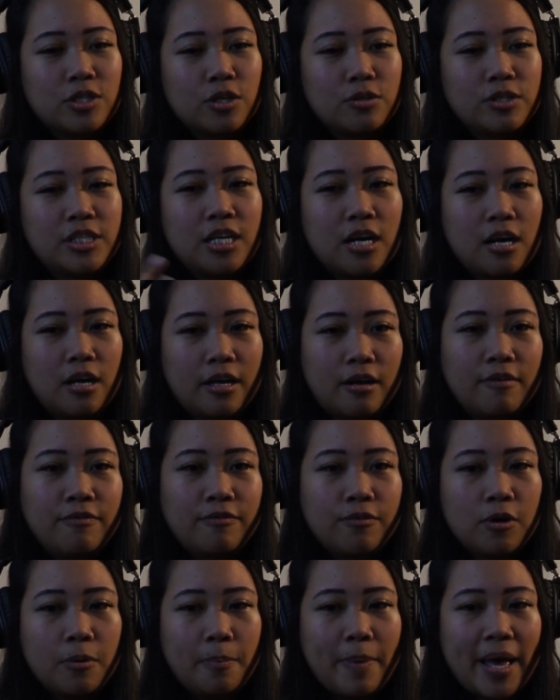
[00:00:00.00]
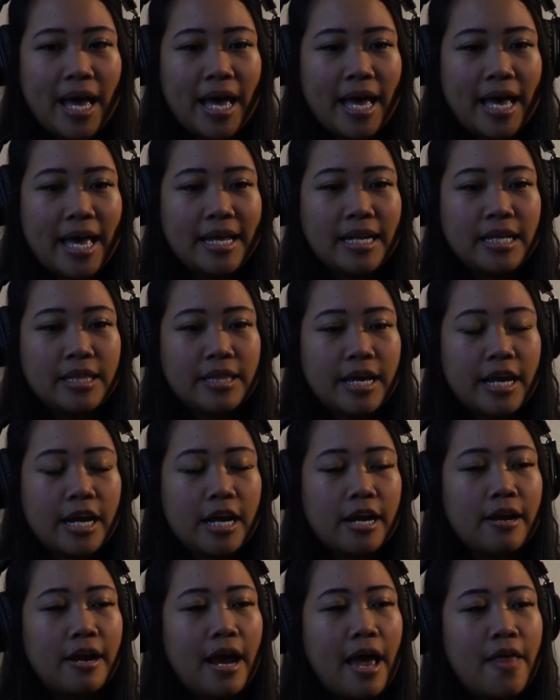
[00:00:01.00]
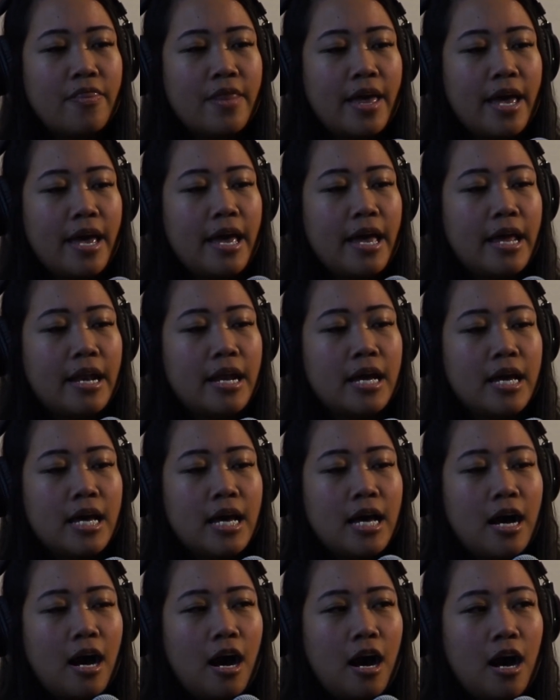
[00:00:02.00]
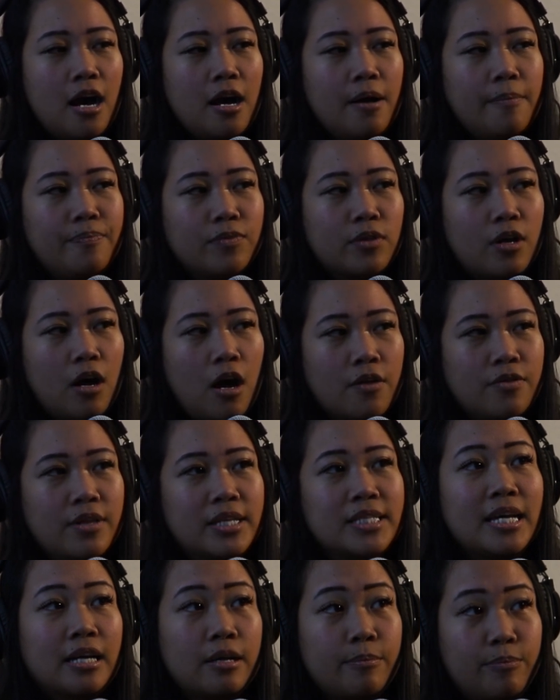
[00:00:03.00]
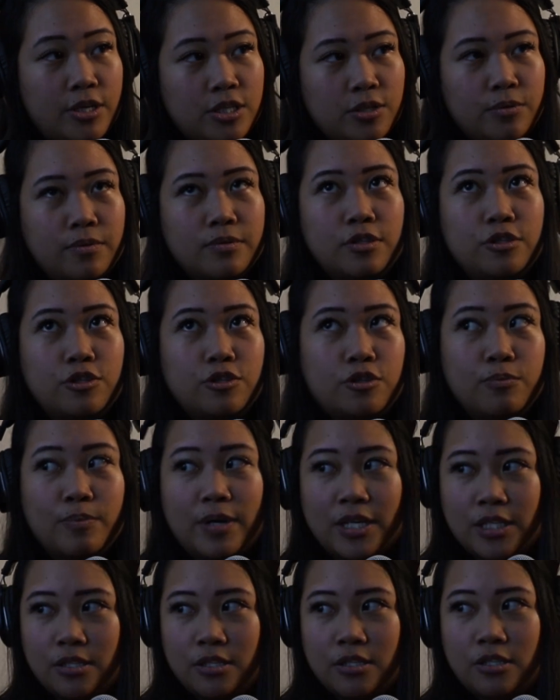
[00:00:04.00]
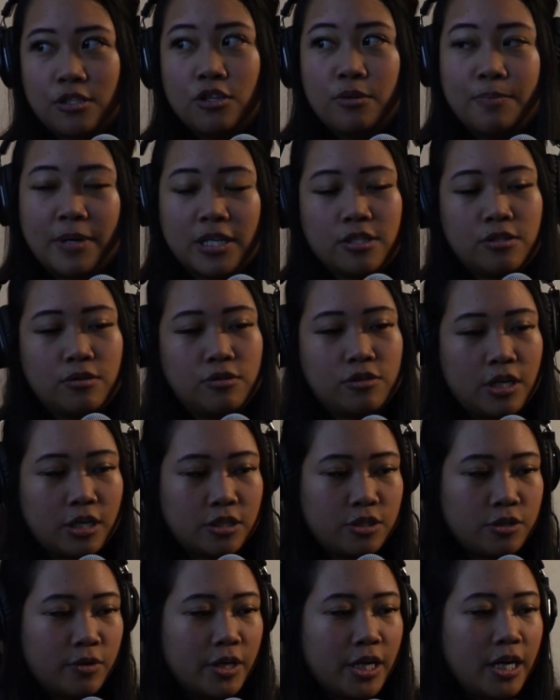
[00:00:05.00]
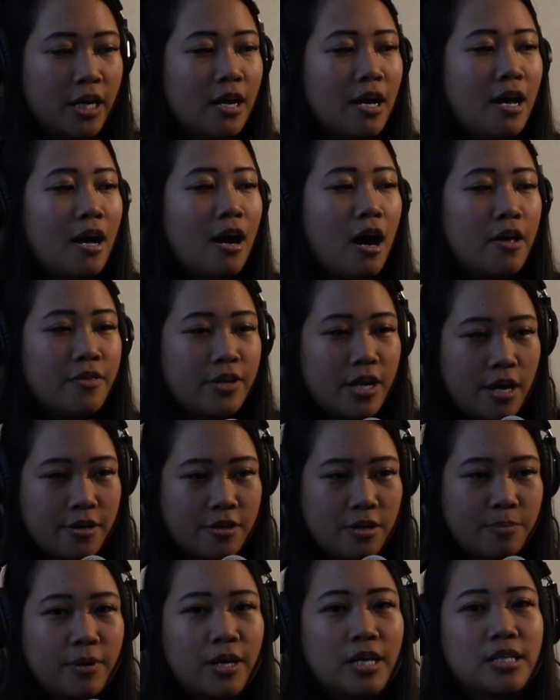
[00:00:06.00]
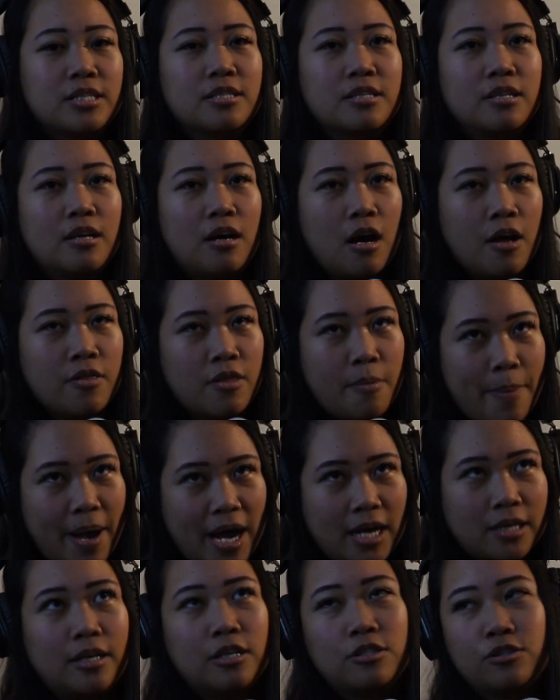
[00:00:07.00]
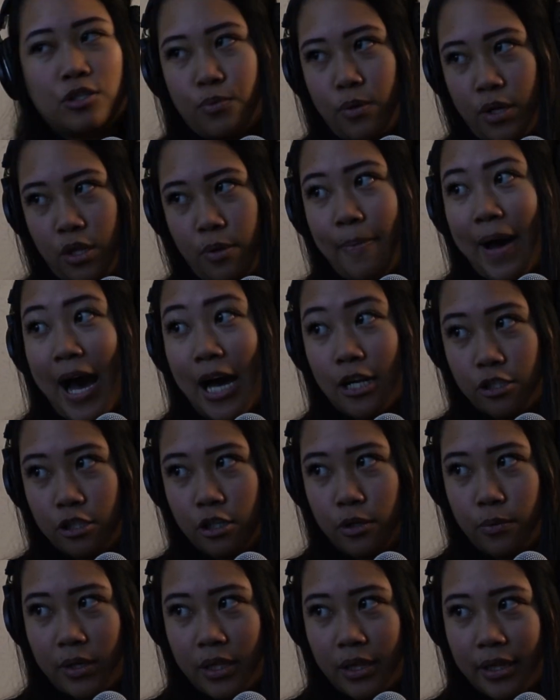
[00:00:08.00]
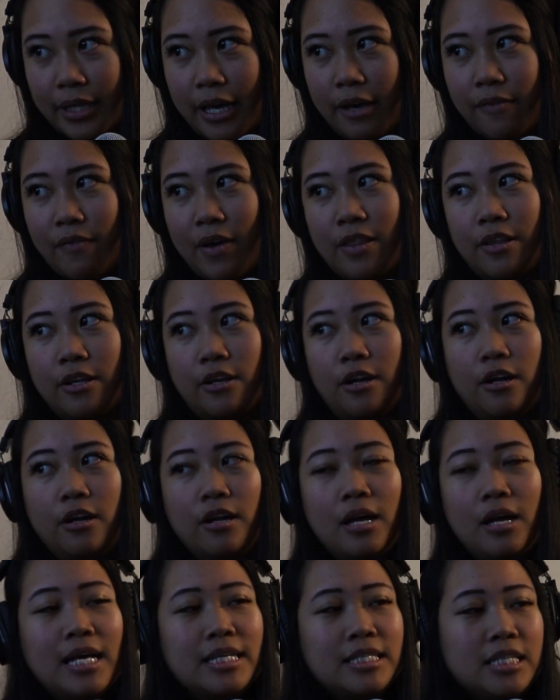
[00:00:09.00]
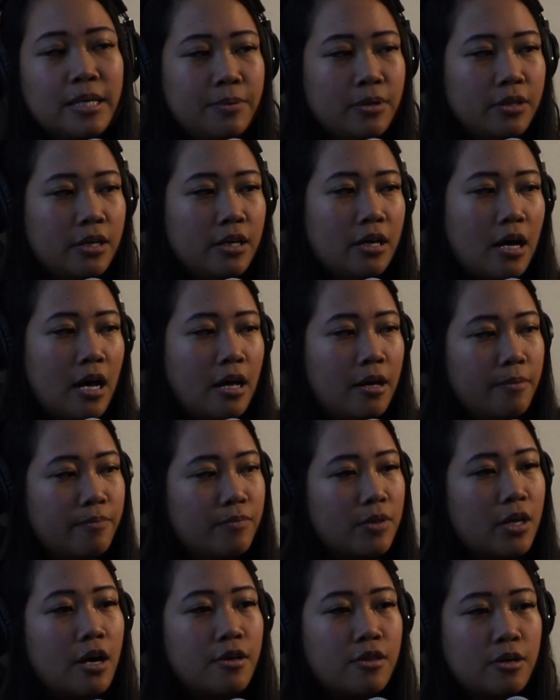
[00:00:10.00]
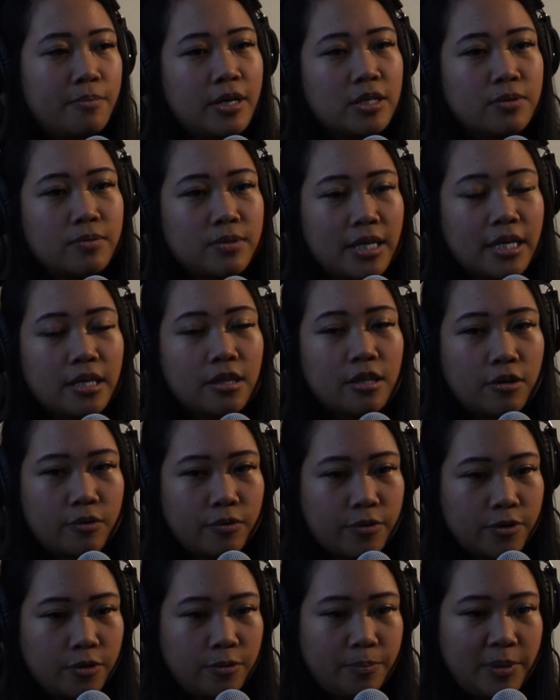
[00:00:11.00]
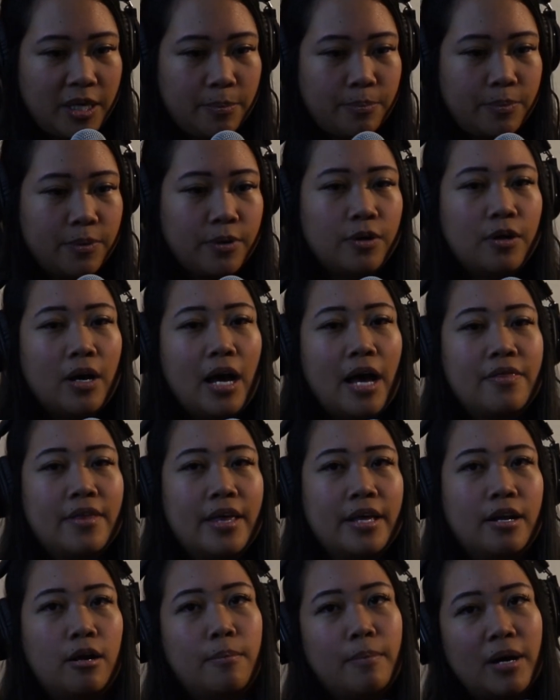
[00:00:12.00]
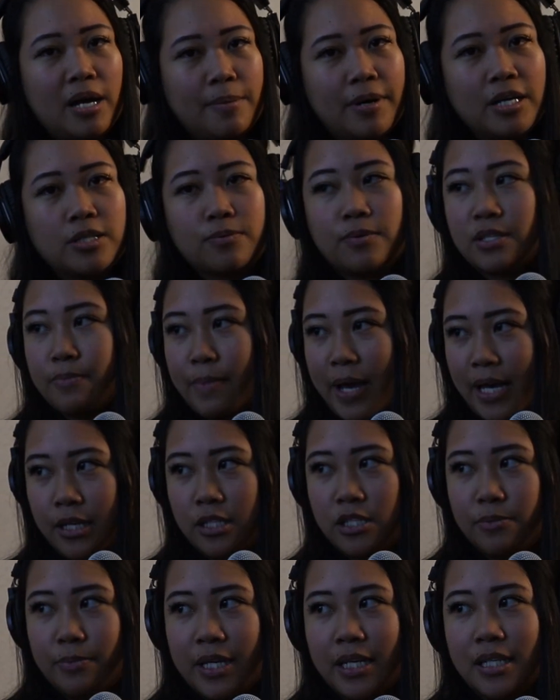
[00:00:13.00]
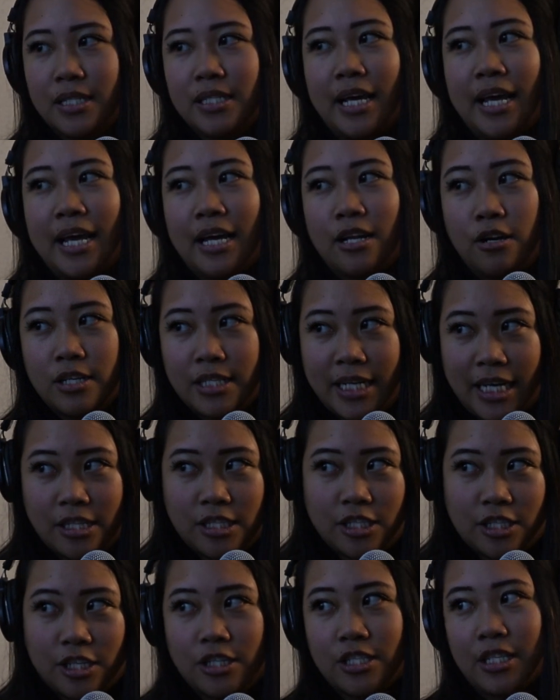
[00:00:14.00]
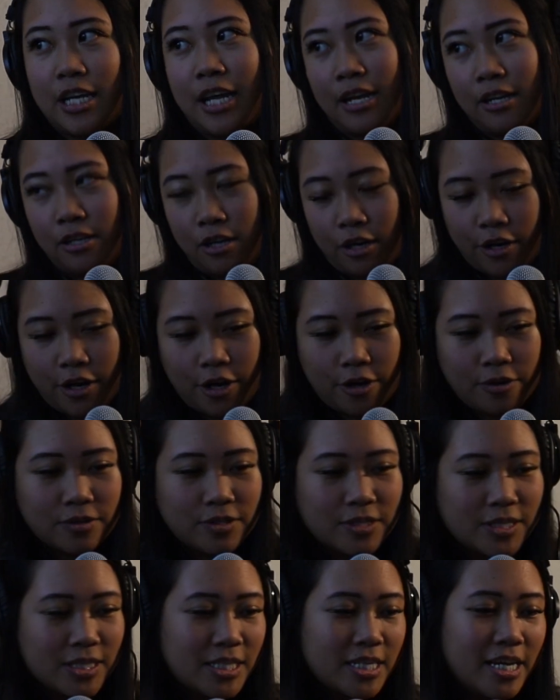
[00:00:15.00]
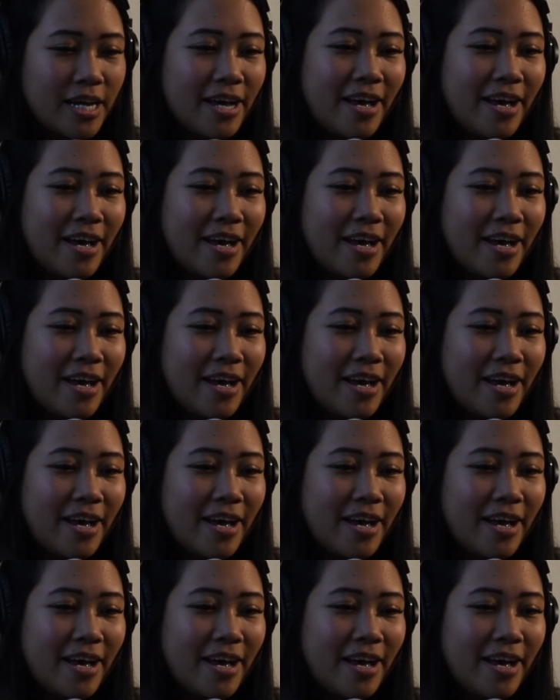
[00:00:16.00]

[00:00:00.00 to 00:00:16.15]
So she got like a full bed in there. And then on the second bus, so it was a 2-truck tour. On the other bus, on the back lounge was where the Bachelor would live. And then typically the other bus was like the crew people. And then on my bus was management and our dancers and our host.